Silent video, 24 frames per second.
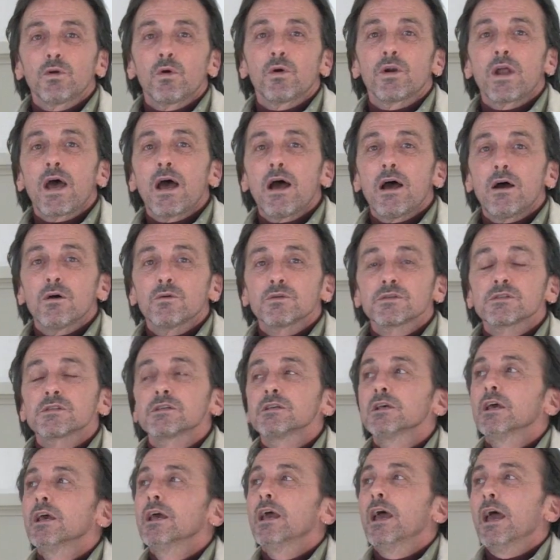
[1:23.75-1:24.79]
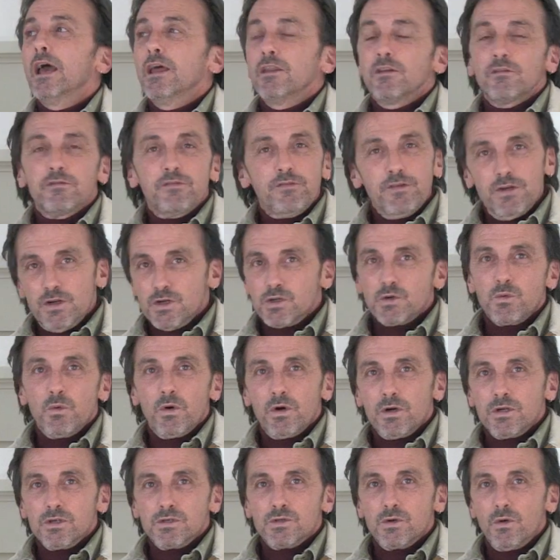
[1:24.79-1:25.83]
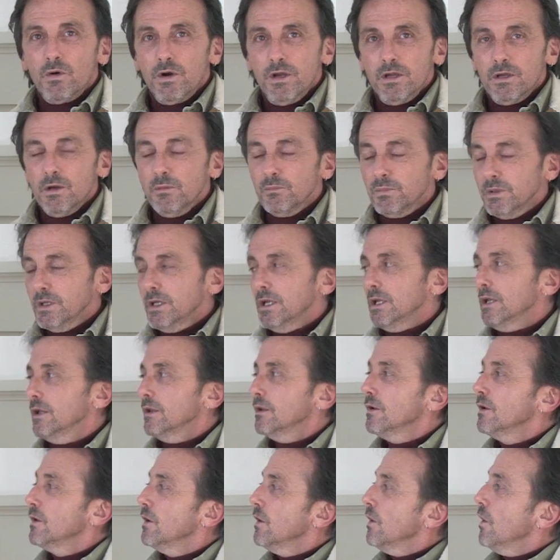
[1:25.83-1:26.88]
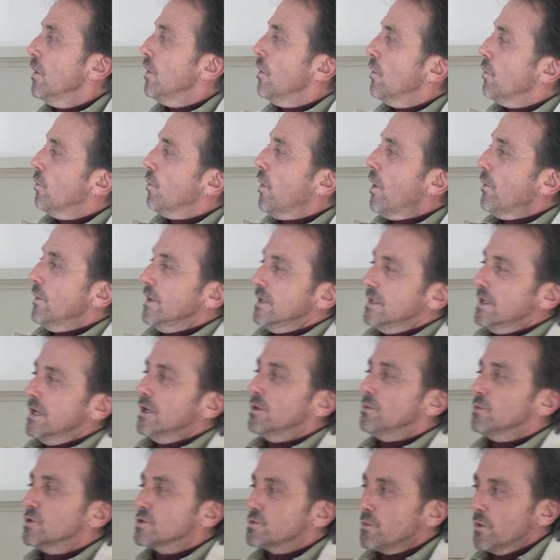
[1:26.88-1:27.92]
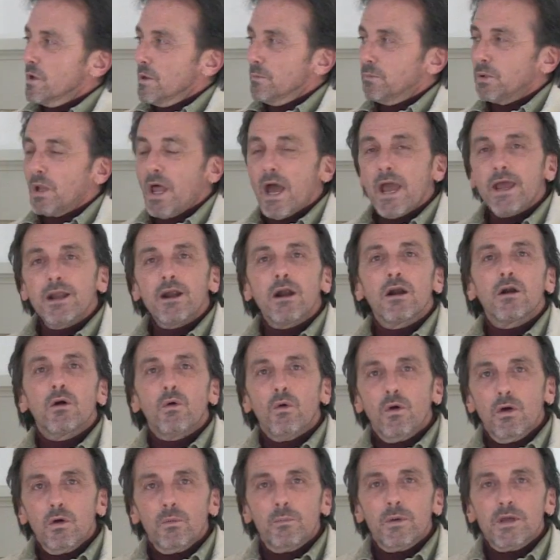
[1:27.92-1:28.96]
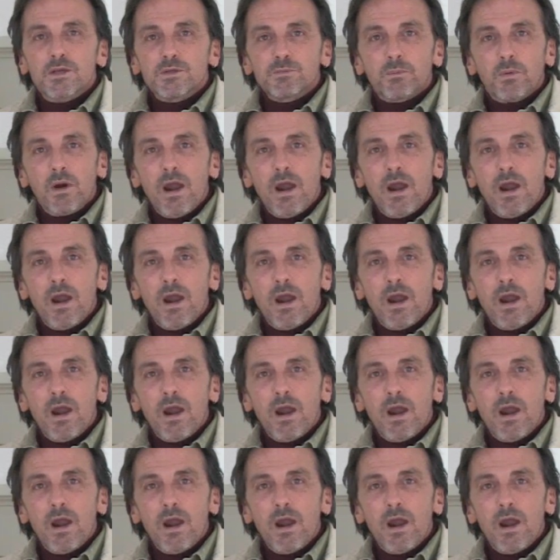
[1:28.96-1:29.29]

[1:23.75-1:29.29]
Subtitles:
floor of the house, and the finish work is already completed. What we did was we applied our oil-based